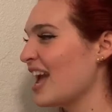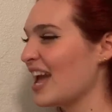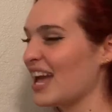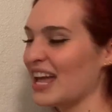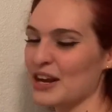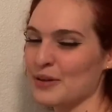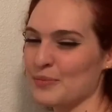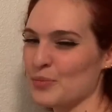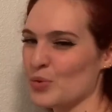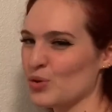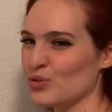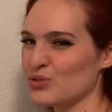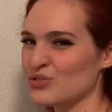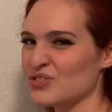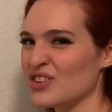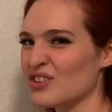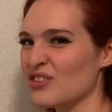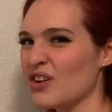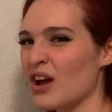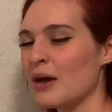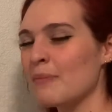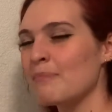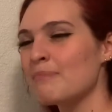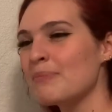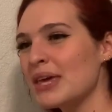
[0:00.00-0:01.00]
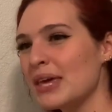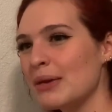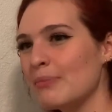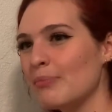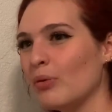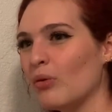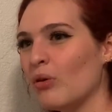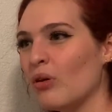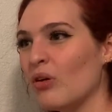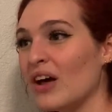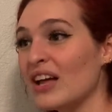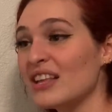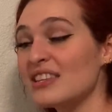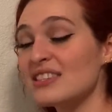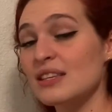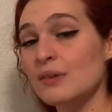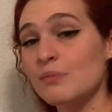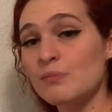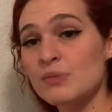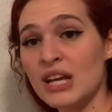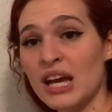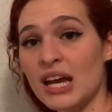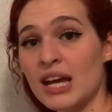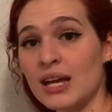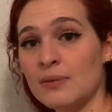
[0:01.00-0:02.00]
animals, they're not people, and
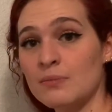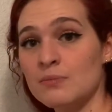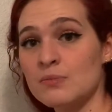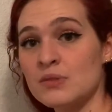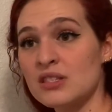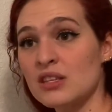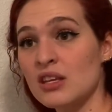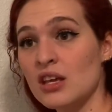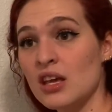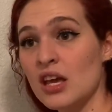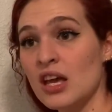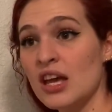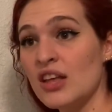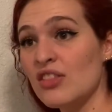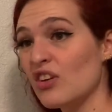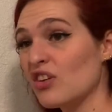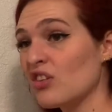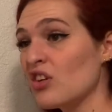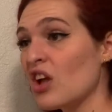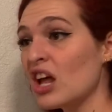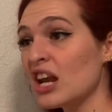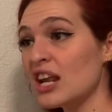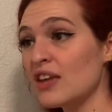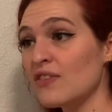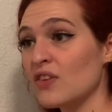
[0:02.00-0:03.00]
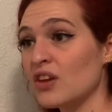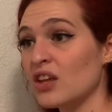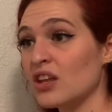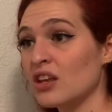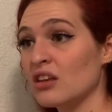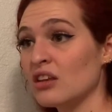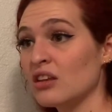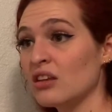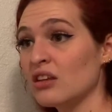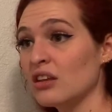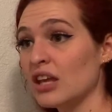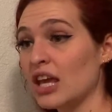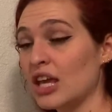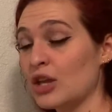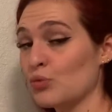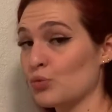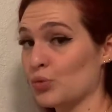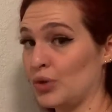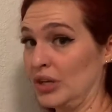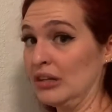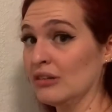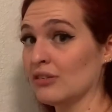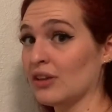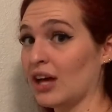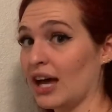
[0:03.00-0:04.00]
sometimes they're not even in
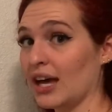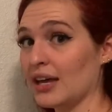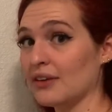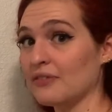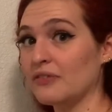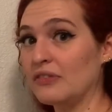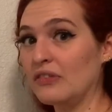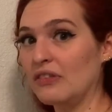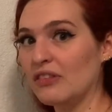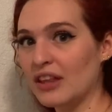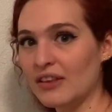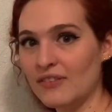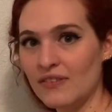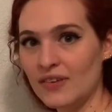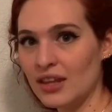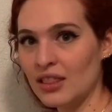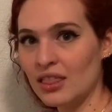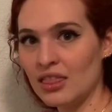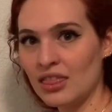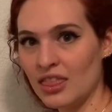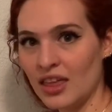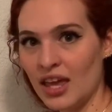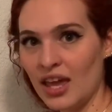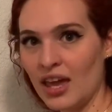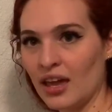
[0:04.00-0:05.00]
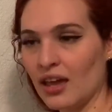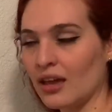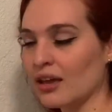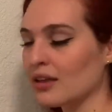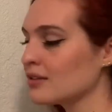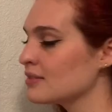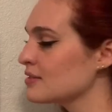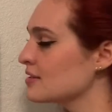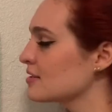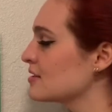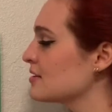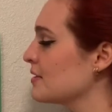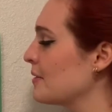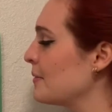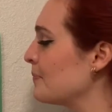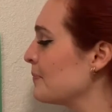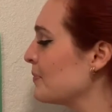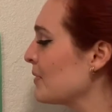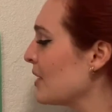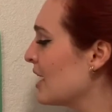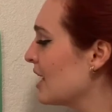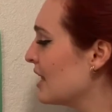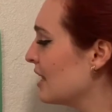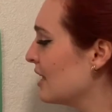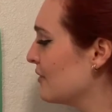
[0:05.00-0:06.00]
real life living things.
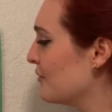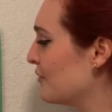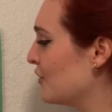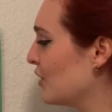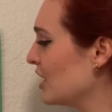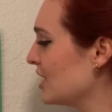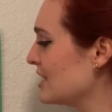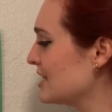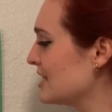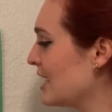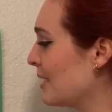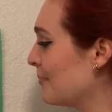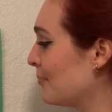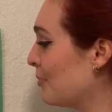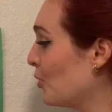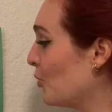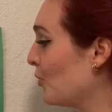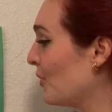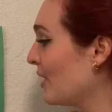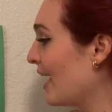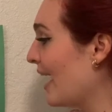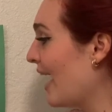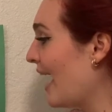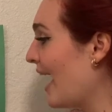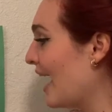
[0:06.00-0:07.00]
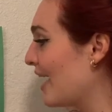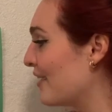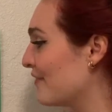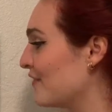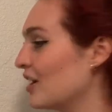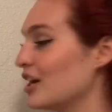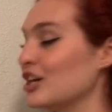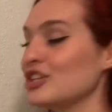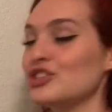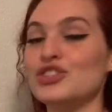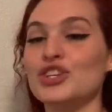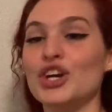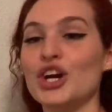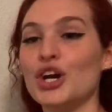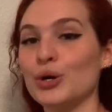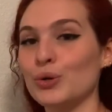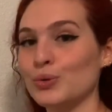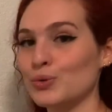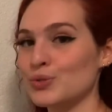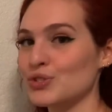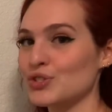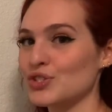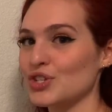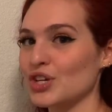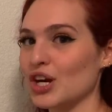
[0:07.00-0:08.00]
For example, we have a
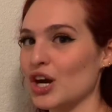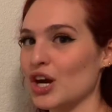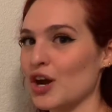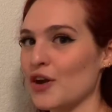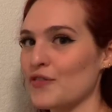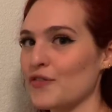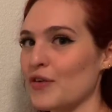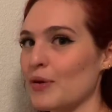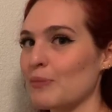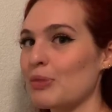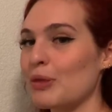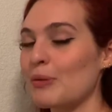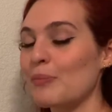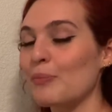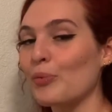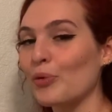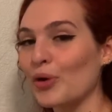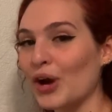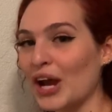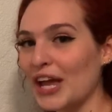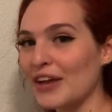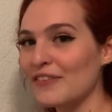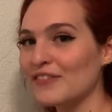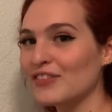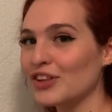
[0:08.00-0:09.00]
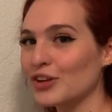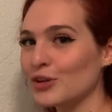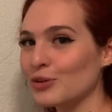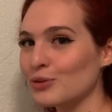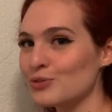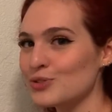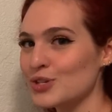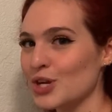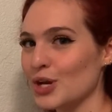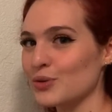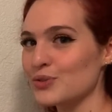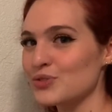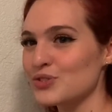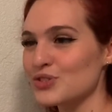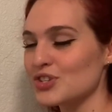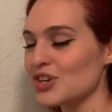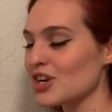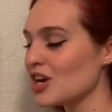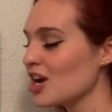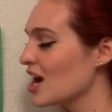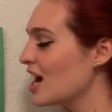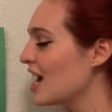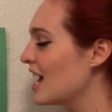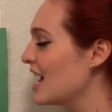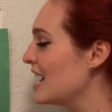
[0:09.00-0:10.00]
toaster from the Brave Little
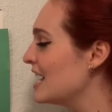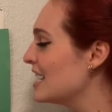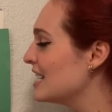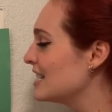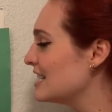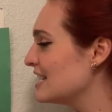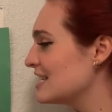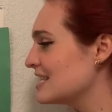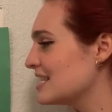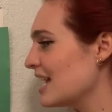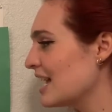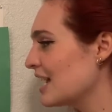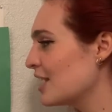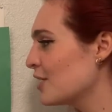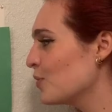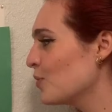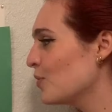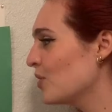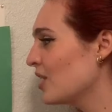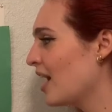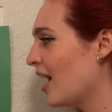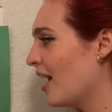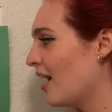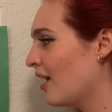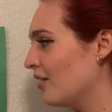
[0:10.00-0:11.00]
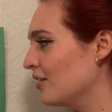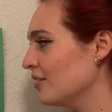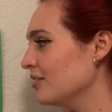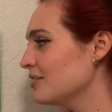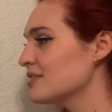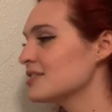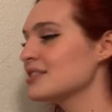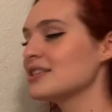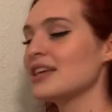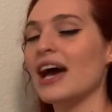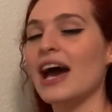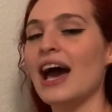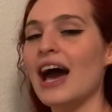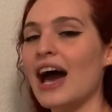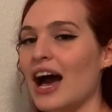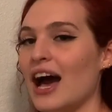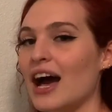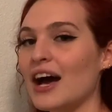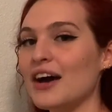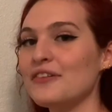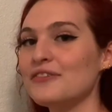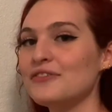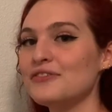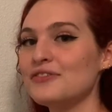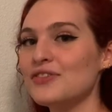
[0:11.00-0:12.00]
Toaster. Does anyone else
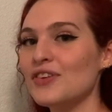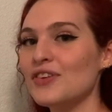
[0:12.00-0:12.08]
have